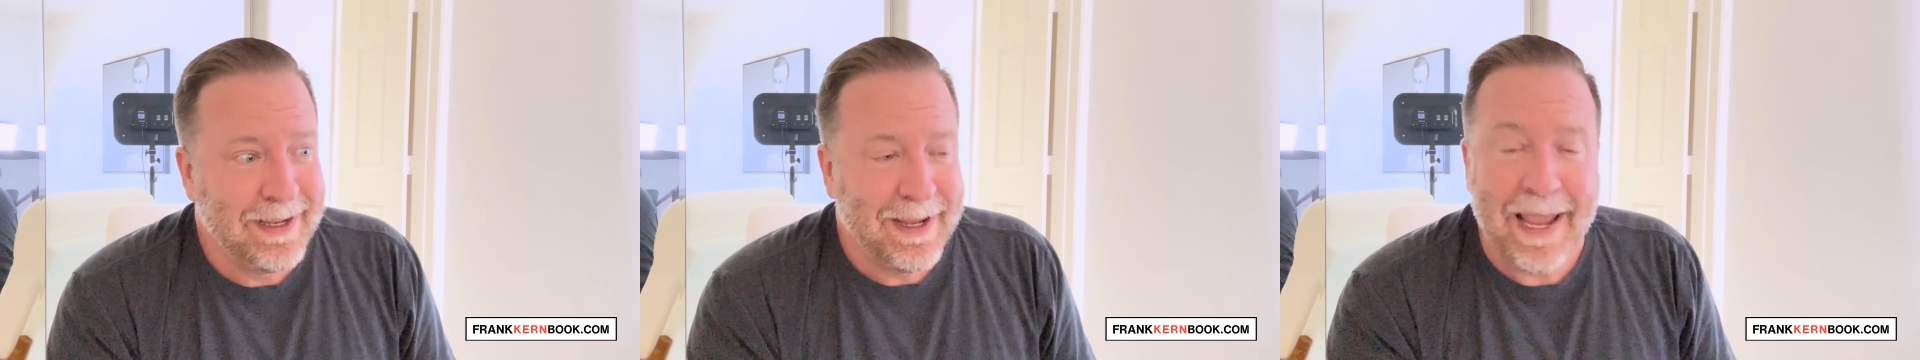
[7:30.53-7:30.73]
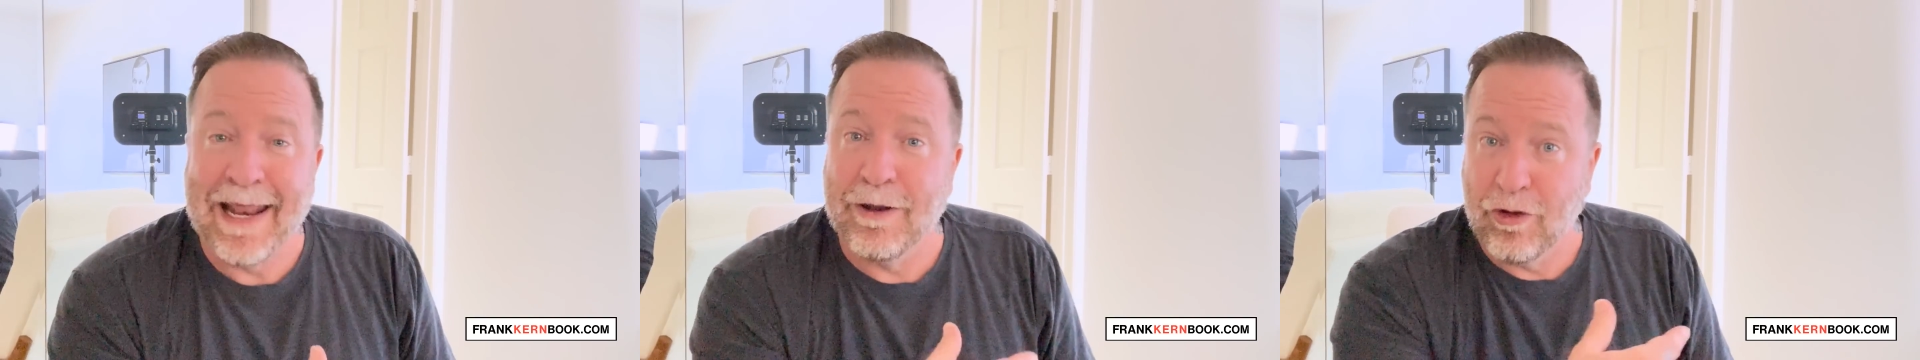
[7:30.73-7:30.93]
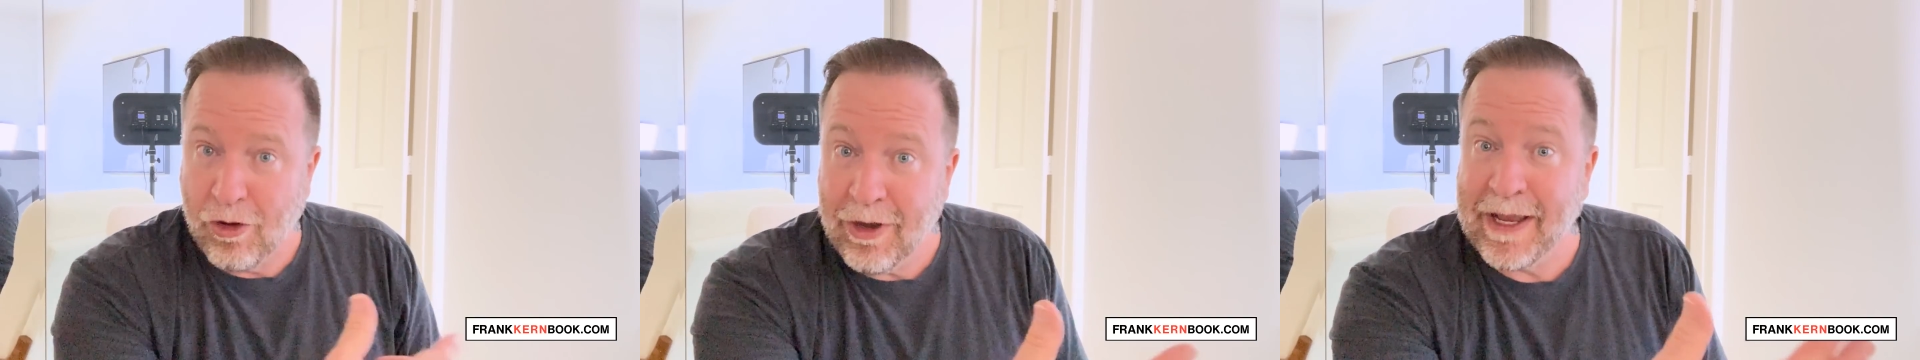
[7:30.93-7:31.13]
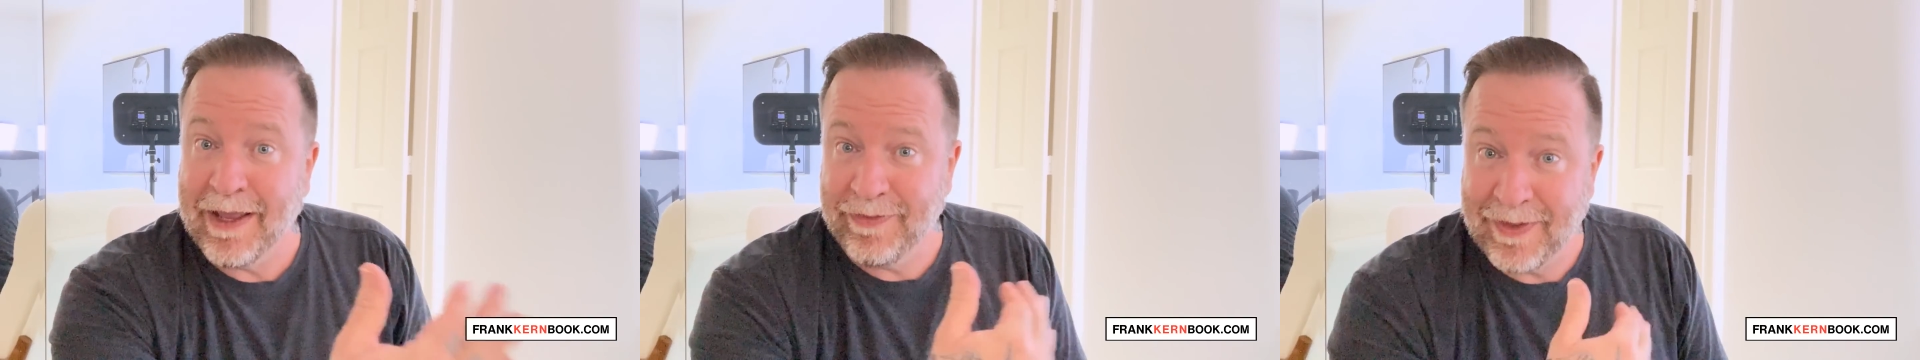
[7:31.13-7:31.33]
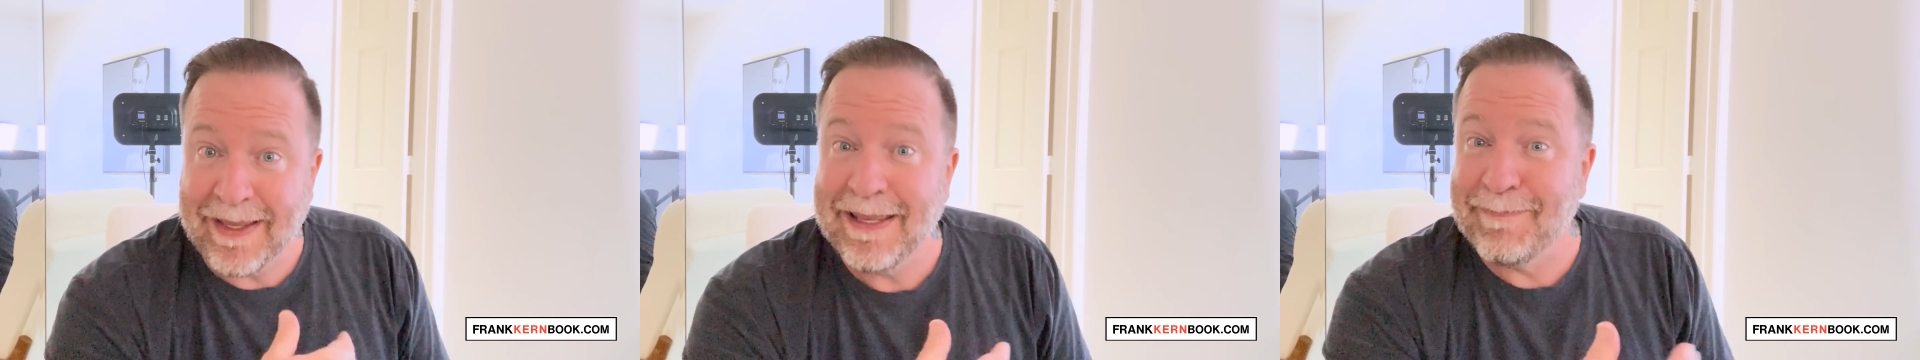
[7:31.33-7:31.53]
and look
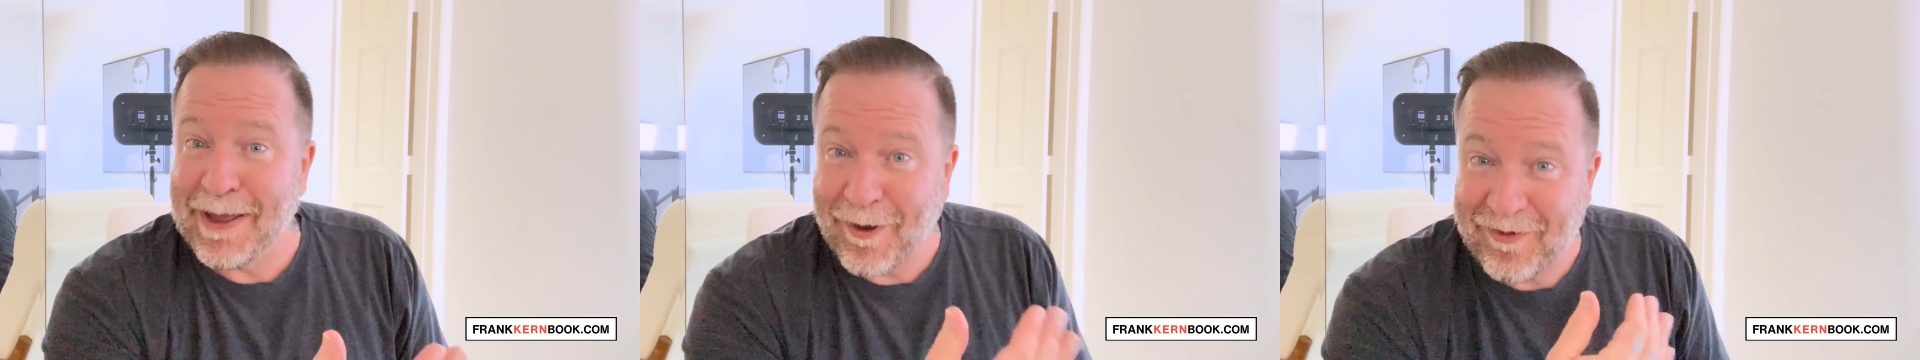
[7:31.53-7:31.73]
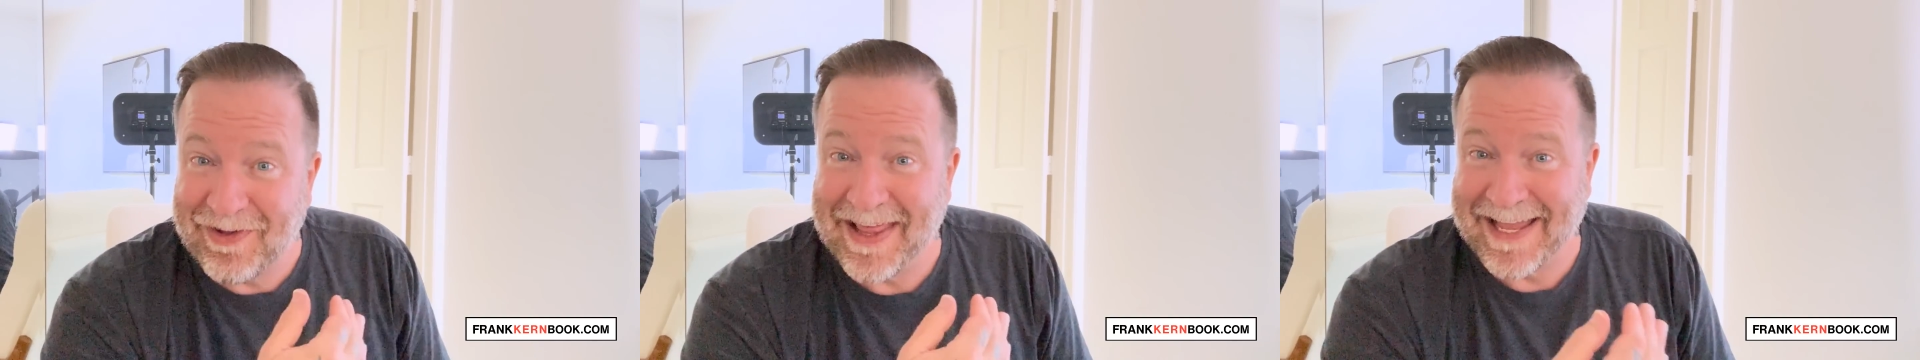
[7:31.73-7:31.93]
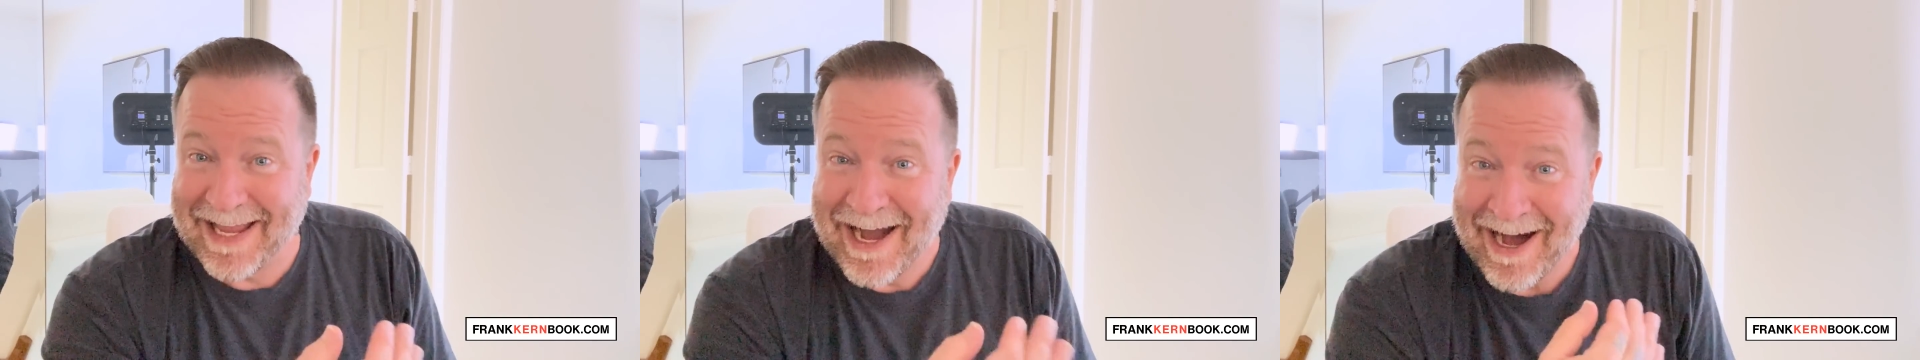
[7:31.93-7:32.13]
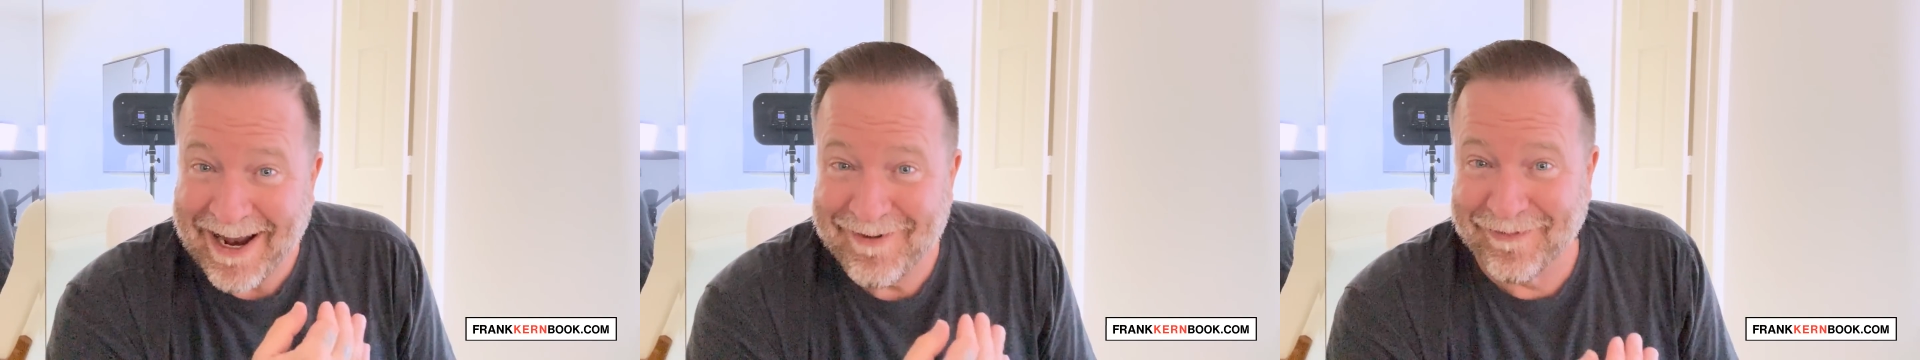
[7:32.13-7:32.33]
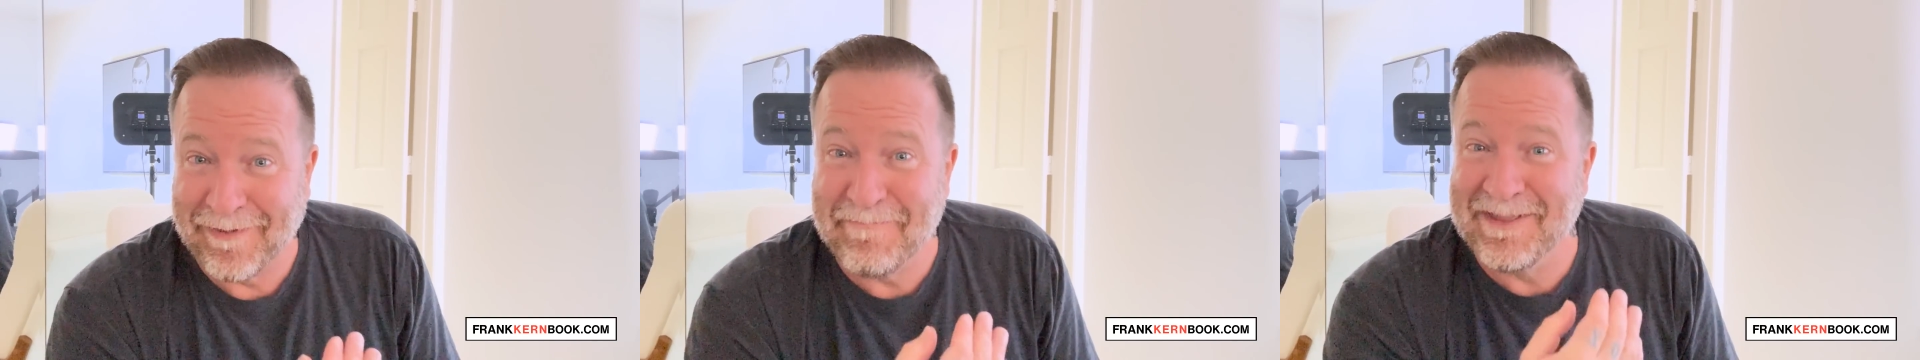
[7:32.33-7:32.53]
at the emails they
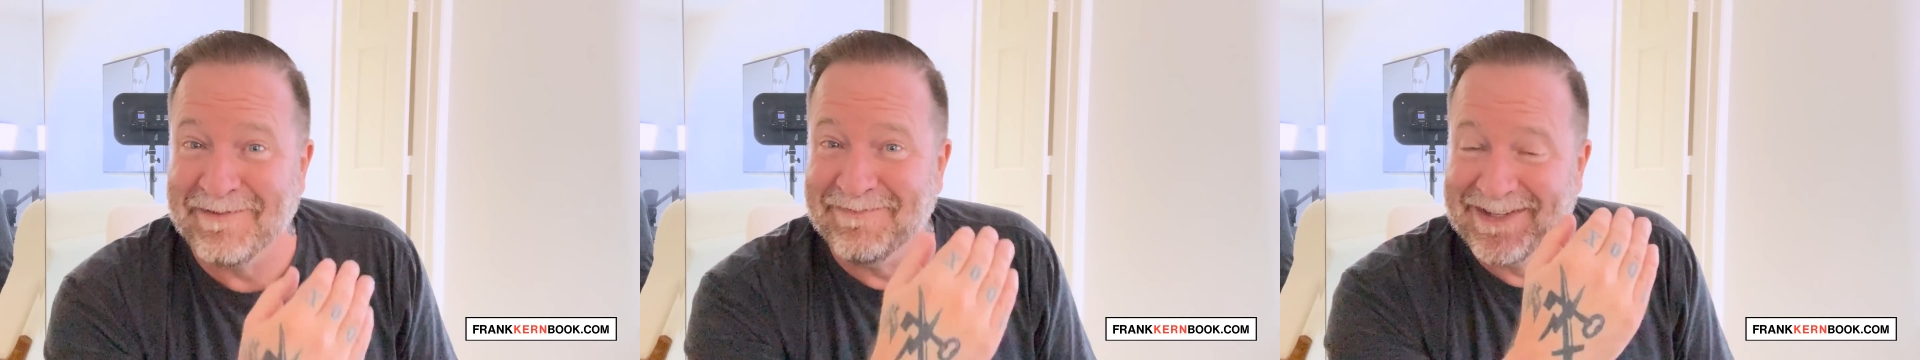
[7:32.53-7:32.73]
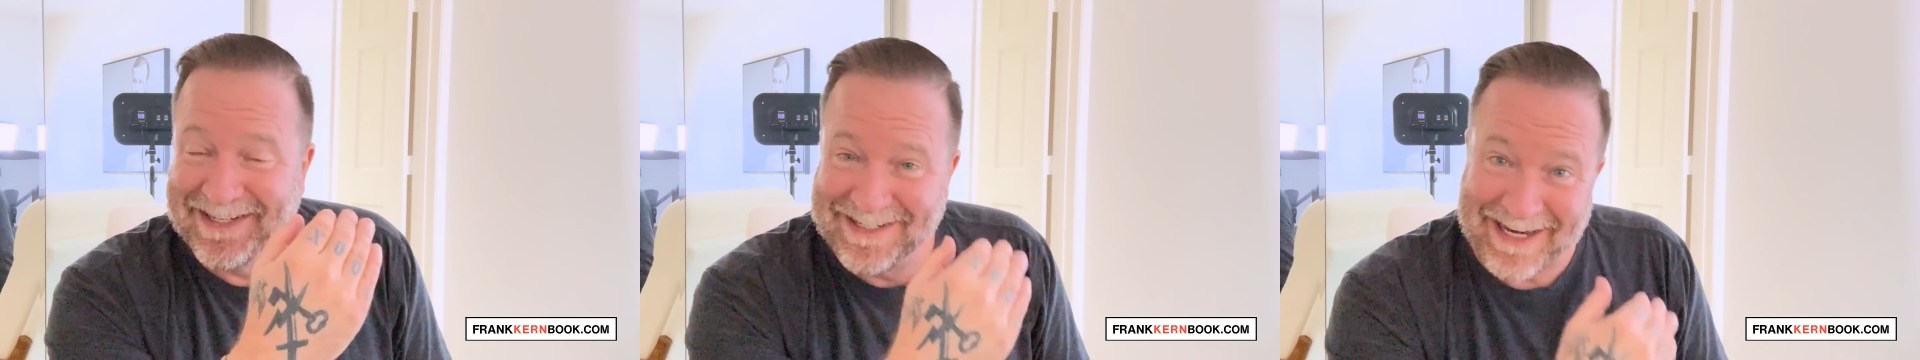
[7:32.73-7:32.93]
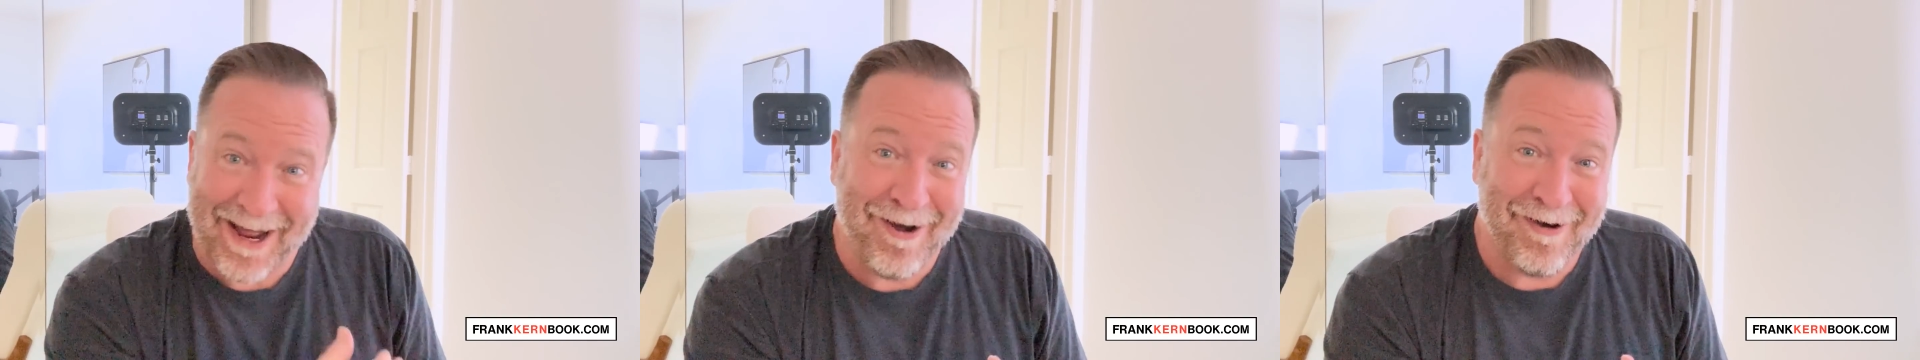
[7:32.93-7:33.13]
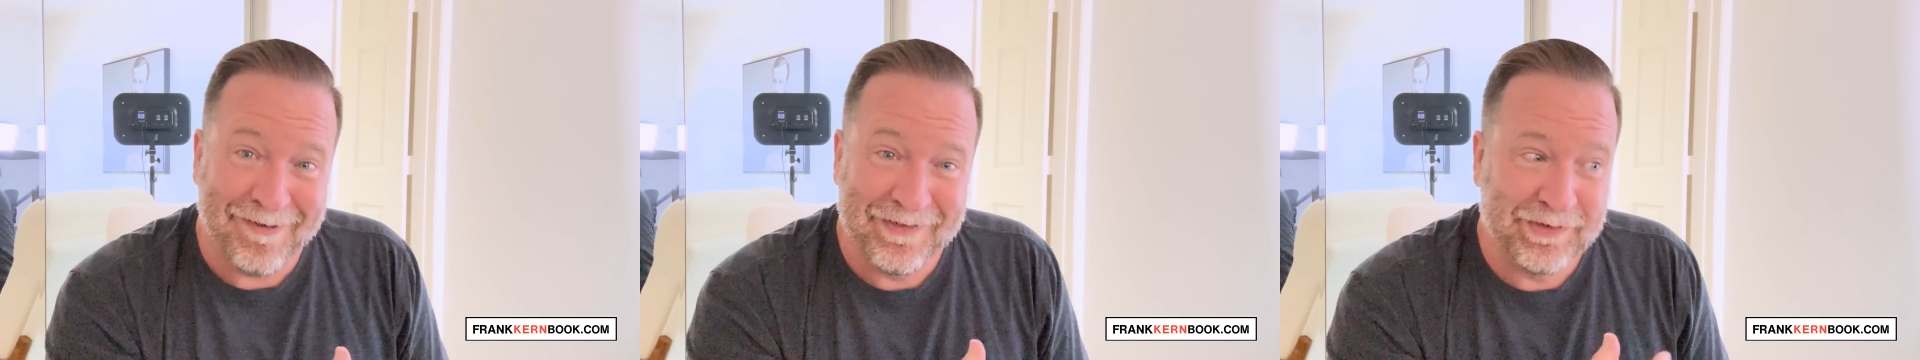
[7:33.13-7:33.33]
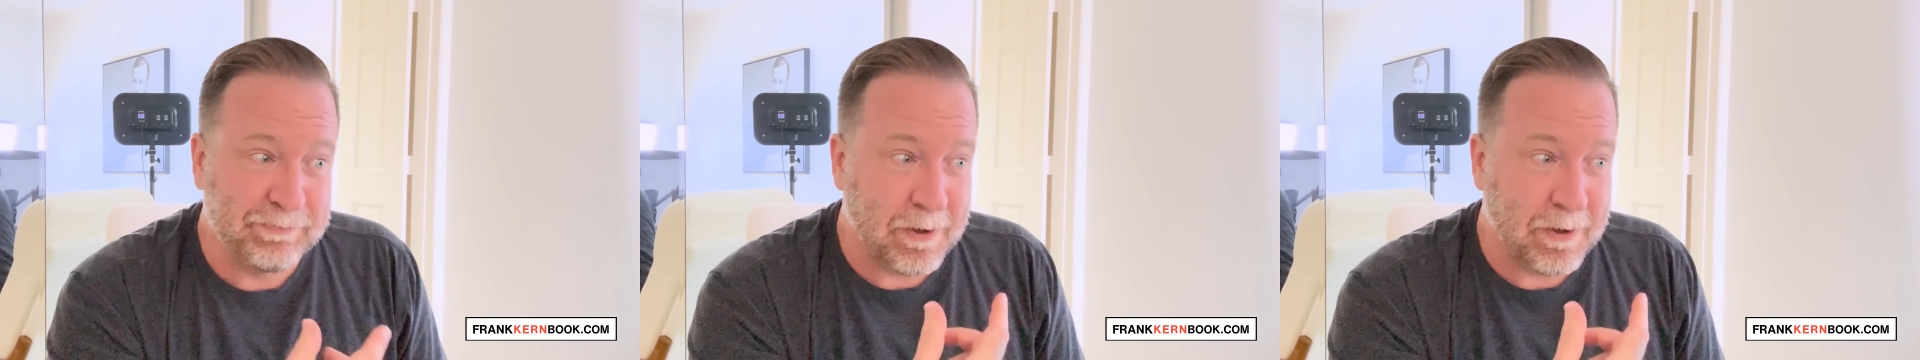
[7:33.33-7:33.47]
got from themselves